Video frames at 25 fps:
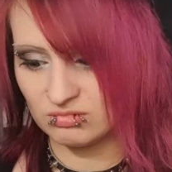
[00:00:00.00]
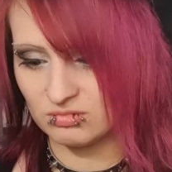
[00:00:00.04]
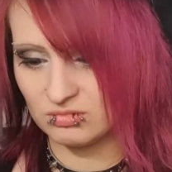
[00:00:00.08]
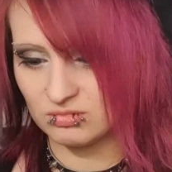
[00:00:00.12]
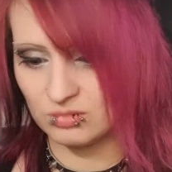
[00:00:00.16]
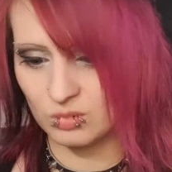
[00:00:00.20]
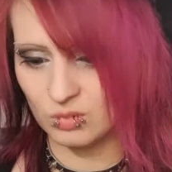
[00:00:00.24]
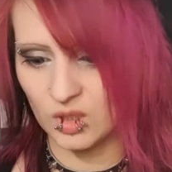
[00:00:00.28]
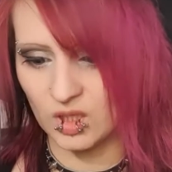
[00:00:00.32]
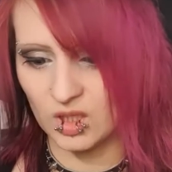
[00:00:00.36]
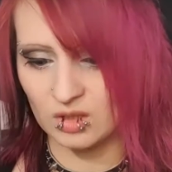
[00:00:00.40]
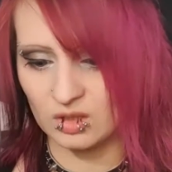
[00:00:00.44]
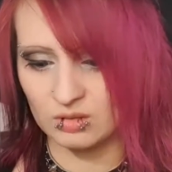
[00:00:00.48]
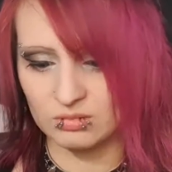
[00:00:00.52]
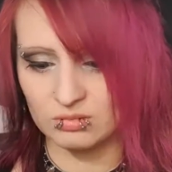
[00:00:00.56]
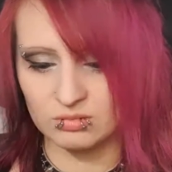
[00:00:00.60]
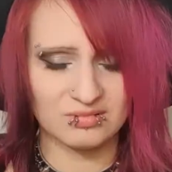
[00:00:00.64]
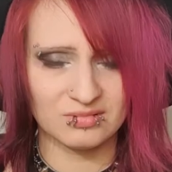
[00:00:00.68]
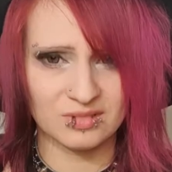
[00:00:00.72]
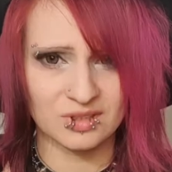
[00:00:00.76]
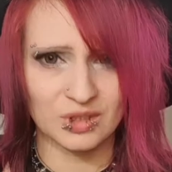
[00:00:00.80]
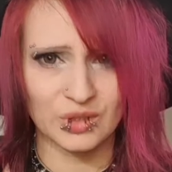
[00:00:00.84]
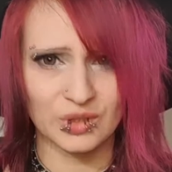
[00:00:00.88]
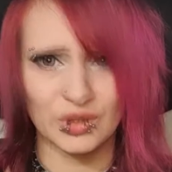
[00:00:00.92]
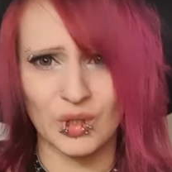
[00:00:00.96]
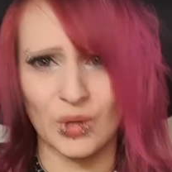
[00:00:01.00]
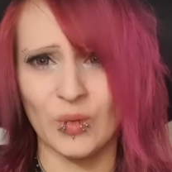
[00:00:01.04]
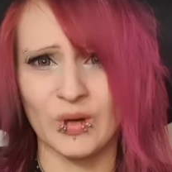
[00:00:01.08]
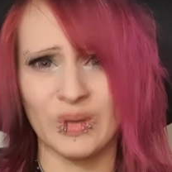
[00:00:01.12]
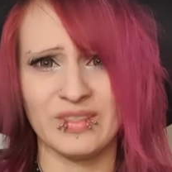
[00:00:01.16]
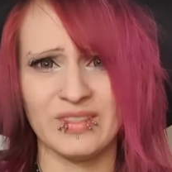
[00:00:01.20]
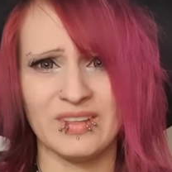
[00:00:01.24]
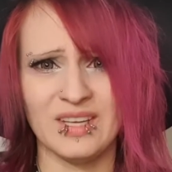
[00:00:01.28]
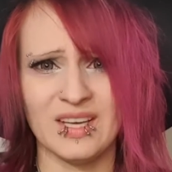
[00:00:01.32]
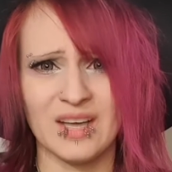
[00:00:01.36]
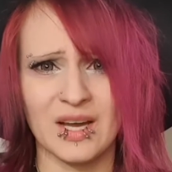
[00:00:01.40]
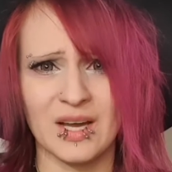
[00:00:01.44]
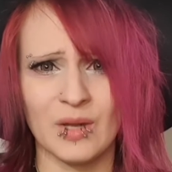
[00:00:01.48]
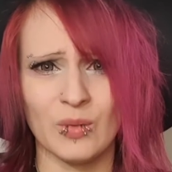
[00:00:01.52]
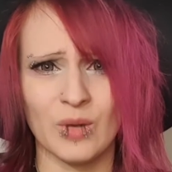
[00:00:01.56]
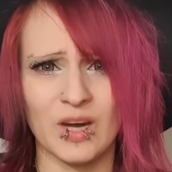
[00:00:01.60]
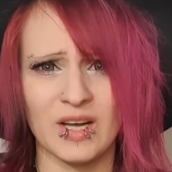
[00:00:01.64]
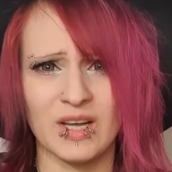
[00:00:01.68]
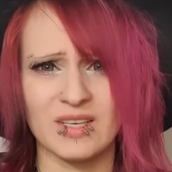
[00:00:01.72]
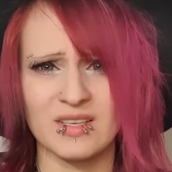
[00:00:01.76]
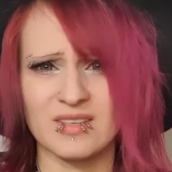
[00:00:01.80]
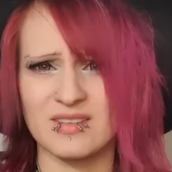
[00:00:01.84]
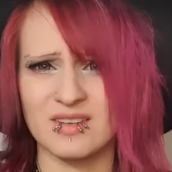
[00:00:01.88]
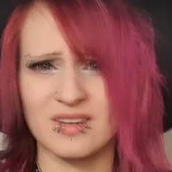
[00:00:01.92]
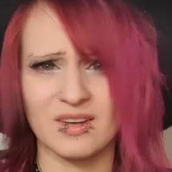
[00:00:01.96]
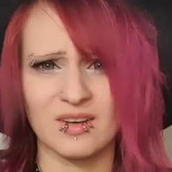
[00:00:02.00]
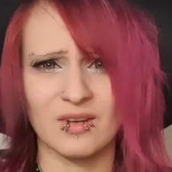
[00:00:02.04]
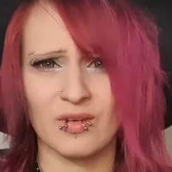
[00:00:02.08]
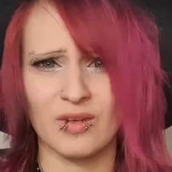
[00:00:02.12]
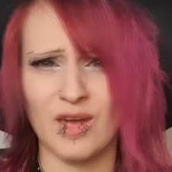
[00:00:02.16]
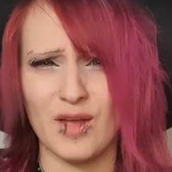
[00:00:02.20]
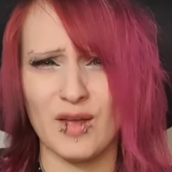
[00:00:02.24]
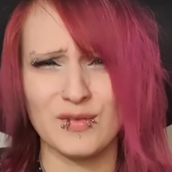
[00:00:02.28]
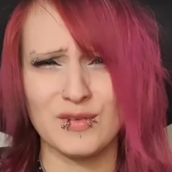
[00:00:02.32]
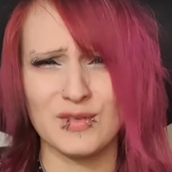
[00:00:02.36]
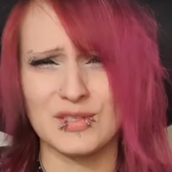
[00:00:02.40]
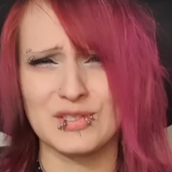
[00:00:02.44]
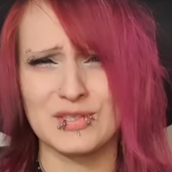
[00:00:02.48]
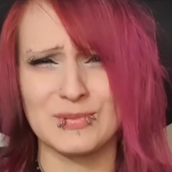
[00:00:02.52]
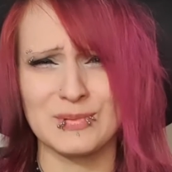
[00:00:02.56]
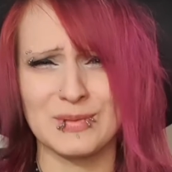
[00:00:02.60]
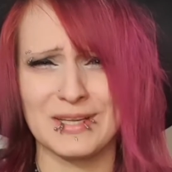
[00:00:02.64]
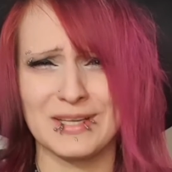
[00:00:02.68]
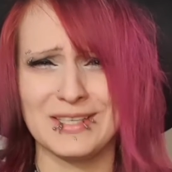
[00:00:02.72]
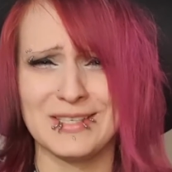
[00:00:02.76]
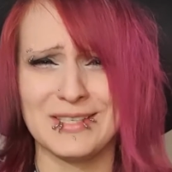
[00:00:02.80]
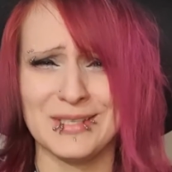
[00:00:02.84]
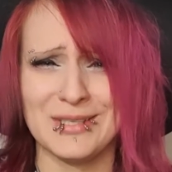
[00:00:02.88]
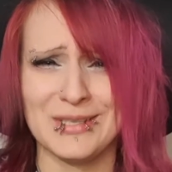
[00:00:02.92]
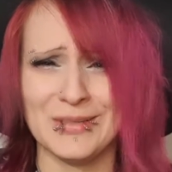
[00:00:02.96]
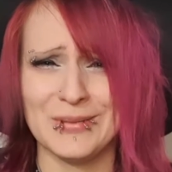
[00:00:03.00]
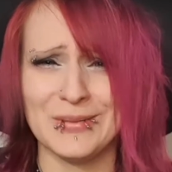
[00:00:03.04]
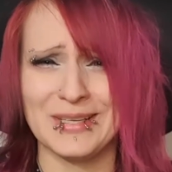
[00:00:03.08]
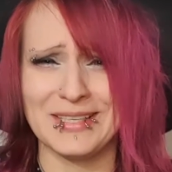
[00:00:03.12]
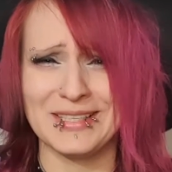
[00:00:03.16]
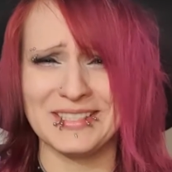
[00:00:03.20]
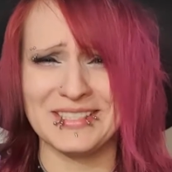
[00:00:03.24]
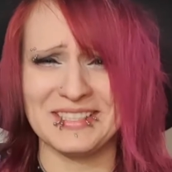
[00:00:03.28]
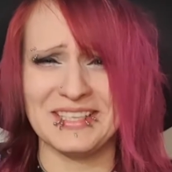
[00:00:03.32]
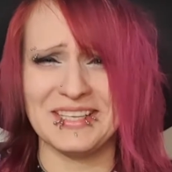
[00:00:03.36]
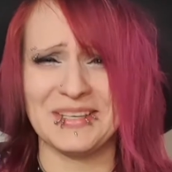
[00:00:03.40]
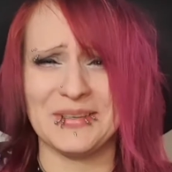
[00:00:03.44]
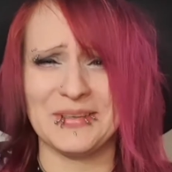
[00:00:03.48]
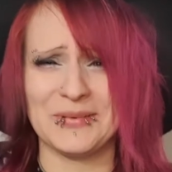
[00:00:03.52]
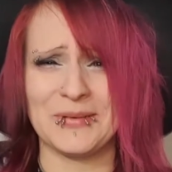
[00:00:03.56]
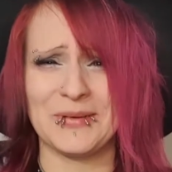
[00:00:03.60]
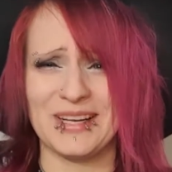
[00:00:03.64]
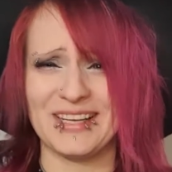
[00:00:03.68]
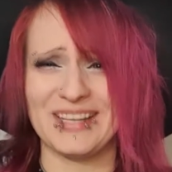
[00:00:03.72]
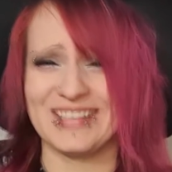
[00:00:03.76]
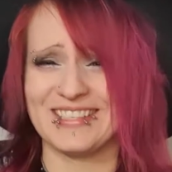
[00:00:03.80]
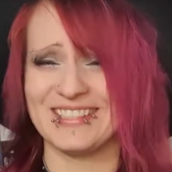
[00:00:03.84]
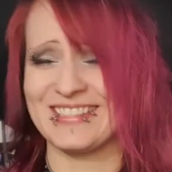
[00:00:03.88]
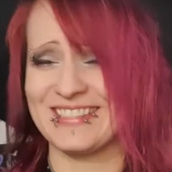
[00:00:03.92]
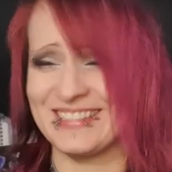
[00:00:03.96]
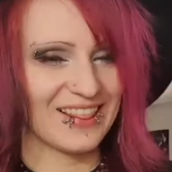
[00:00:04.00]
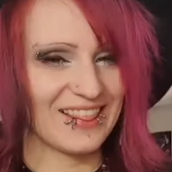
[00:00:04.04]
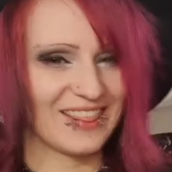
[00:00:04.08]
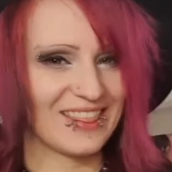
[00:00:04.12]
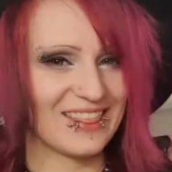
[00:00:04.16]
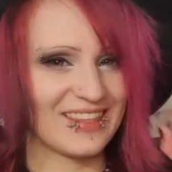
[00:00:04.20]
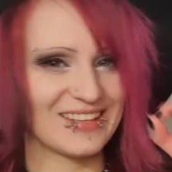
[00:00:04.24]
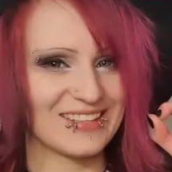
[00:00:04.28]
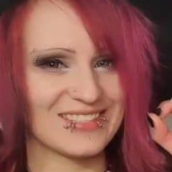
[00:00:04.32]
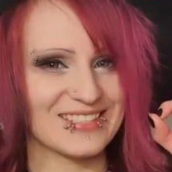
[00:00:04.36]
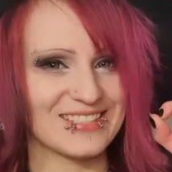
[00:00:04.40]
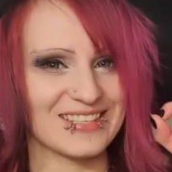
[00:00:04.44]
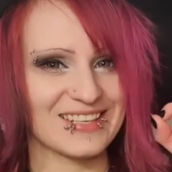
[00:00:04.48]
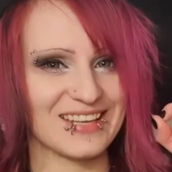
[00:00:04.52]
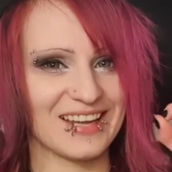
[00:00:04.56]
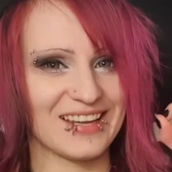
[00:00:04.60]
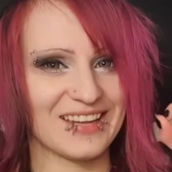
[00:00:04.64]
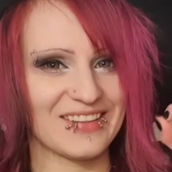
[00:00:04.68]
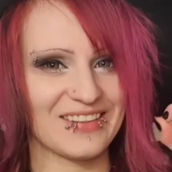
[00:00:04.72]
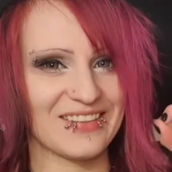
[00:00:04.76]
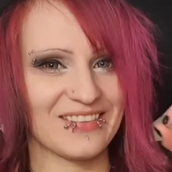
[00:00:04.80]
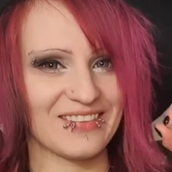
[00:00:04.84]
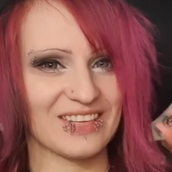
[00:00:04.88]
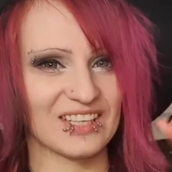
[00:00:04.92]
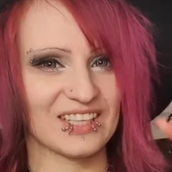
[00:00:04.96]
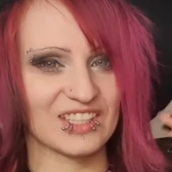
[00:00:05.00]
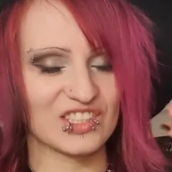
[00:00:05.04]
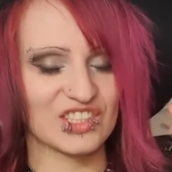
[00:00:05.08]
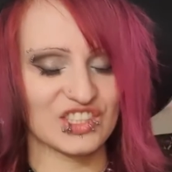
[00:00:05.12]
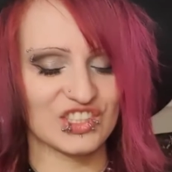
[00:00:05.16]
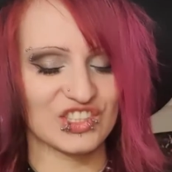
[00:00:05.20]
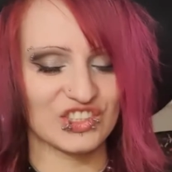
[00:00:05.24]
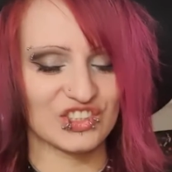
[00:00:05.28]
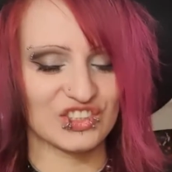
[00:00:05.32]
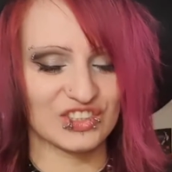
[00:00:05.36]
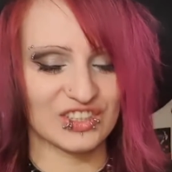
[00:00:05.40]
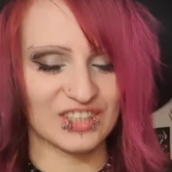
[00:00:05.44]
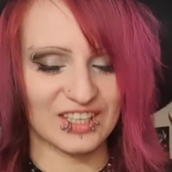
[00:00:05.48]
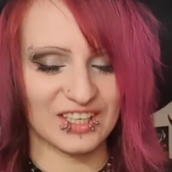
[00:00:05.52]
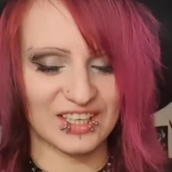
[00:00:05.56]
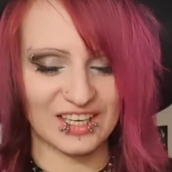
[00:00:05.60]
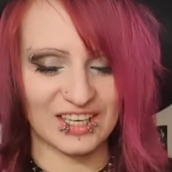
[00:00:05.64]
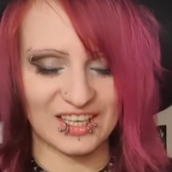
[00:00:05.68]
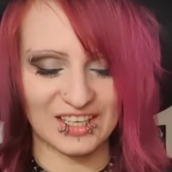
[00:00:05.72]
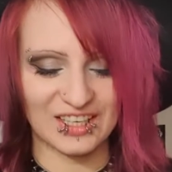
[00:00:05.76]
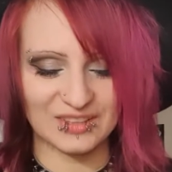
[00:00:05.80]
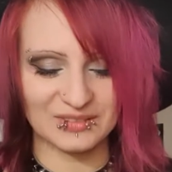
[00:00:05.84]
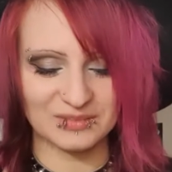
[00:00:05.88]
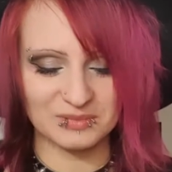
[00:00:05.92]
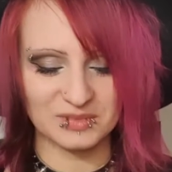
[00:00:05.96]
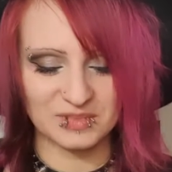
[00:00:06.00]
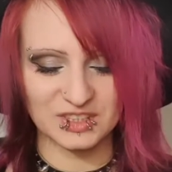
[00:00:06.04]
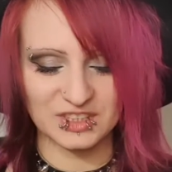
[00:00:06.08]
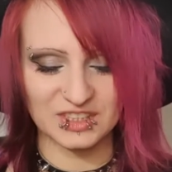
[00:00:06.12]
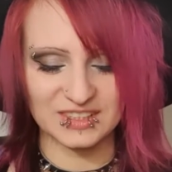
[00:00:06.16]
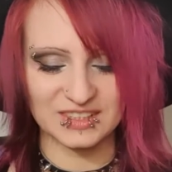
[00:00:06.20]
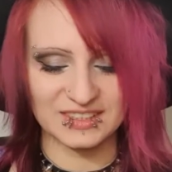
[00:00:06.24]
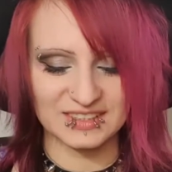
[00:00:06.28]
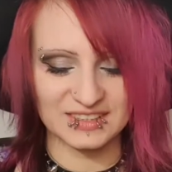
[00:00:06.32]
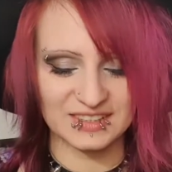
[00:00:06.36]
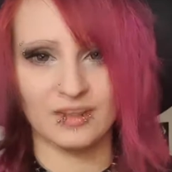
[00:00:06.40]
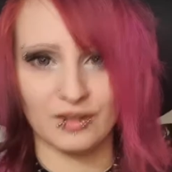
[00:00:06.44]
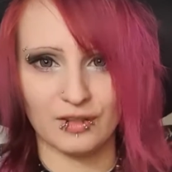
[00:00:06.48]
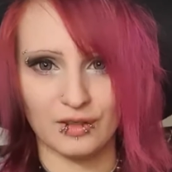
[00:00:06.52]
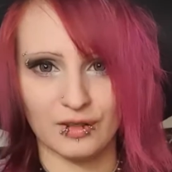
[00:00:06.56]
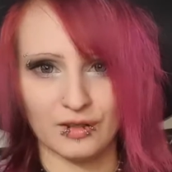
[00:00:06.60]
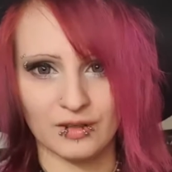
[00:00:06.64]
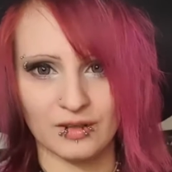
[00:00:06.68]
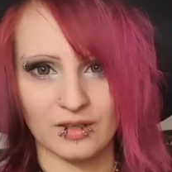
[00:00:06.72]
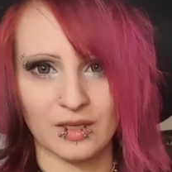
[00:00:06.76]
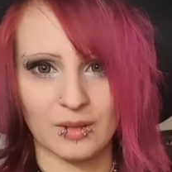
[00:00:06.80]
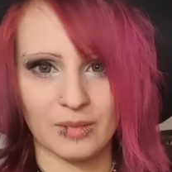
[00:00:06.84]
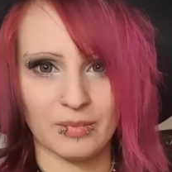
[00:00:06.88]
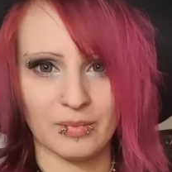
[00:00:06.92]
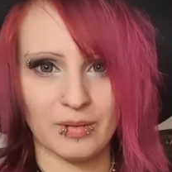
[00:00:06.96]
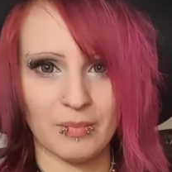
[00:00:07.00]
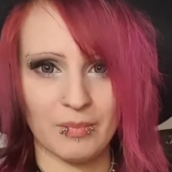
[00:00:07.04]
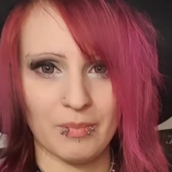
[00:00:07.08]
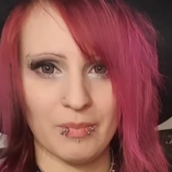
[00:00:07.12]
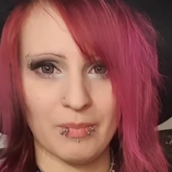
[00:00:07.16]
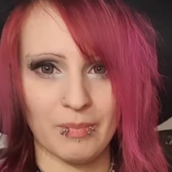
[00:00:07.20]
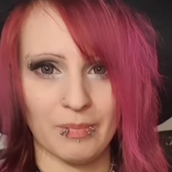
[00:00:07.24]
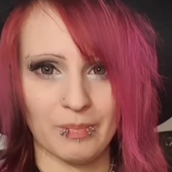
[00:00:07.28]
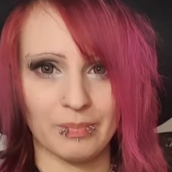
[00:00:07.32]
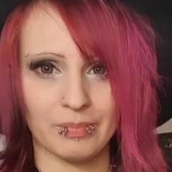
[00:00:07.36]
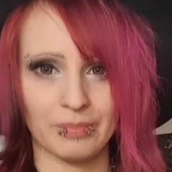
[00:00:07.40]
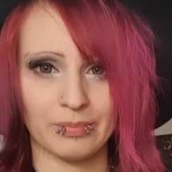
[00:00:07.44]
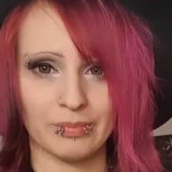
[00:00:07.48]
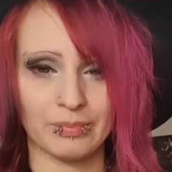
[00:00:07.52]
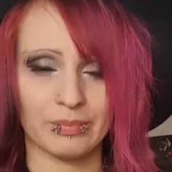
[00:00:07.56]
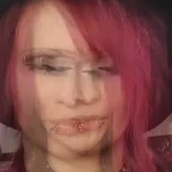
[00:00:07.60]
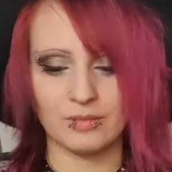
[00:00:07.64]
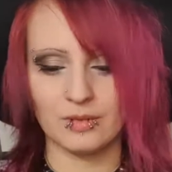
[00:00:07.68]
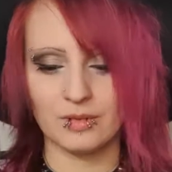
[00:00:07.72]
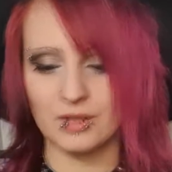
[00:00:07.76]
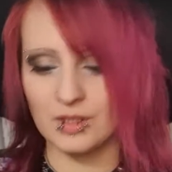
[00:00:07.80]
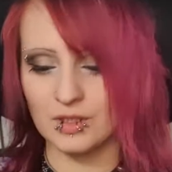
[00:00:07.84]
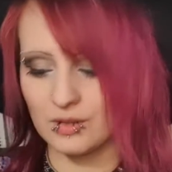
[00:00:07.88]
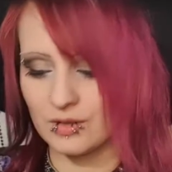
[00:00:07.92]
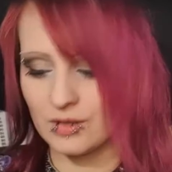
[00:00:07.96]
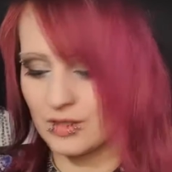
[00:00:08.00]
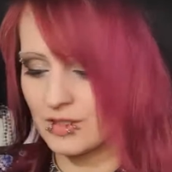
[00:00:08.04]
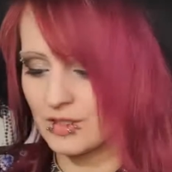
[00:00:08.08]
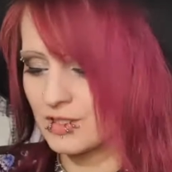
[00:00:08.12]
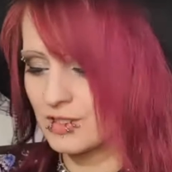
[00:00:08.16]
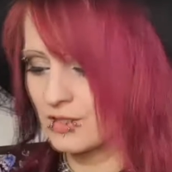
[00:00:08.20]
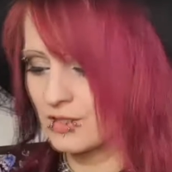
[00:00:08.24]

wow. You know what DIY is, I don't have to explain to you what DIY is. That's a nice thing to do. Just look up cures